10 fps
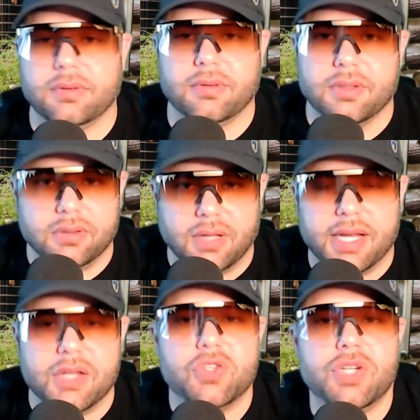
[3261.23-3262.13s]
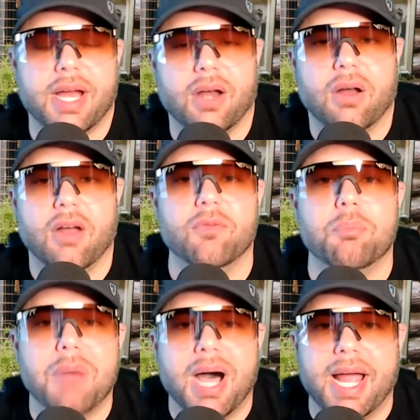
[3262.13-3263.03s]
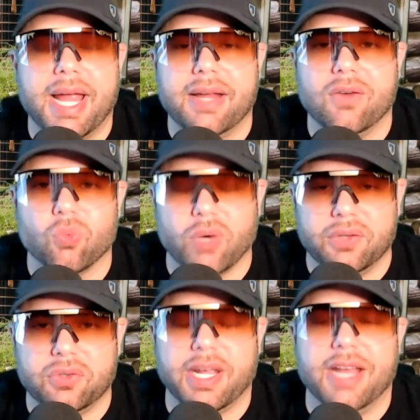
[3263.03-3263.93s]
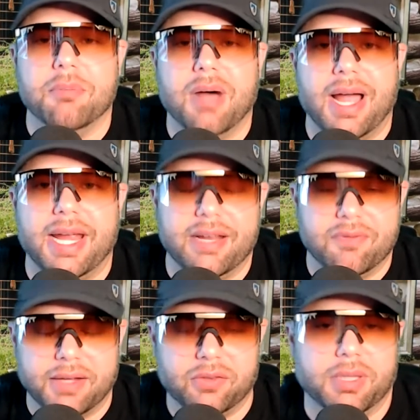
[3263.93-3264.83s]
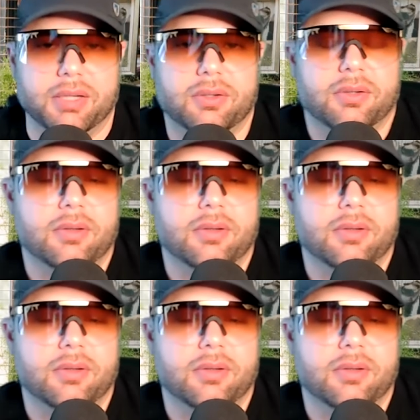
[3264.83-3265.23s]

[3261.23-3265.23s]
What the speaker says: the lion's share of my risk and my investments.